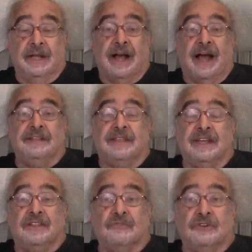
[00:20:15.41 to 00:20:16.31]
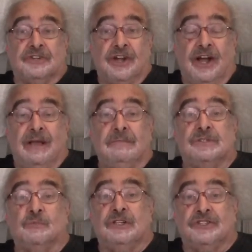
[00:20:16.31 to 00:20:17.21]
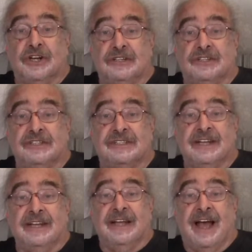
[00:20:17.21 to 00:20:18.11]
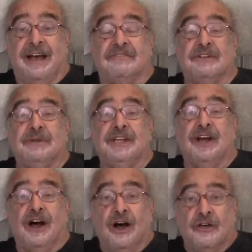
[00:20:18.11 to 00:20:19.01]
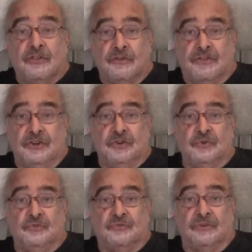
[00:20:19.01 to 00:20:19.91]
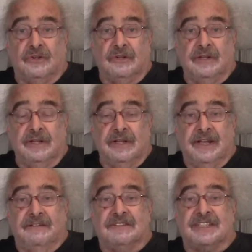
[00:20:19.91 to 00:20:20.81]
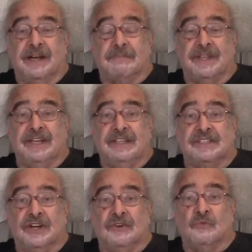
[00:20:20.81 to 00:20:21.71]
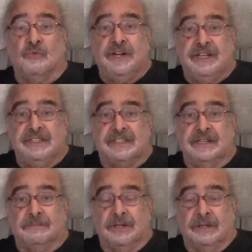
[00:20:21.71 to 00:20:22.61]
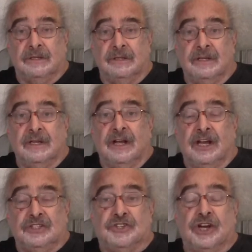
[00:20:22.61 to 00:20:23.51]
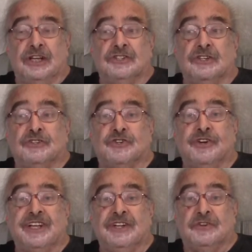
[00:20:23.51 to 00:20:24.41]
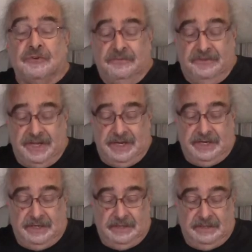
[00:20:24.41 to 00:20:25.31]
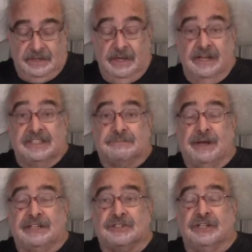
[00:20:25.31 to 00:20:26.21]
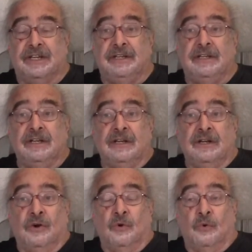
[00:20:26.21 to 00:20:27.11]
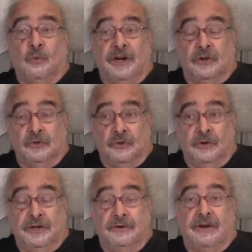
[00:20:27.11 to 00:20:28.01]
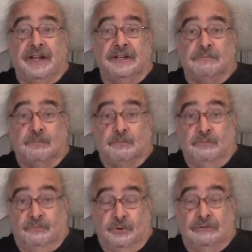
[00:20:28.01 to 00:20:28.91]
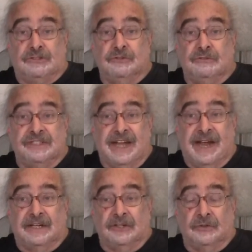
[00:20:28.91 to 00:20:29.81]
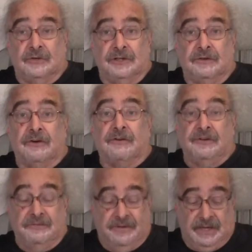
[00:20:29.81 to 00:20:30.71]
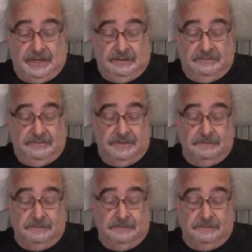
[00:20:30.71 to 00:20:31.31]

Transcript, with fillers: I think there are times when judges have to be other than neutral. If something is unreasonable, a judge should intervene, especially when a lawyer and a person who's not a lawyer are involved.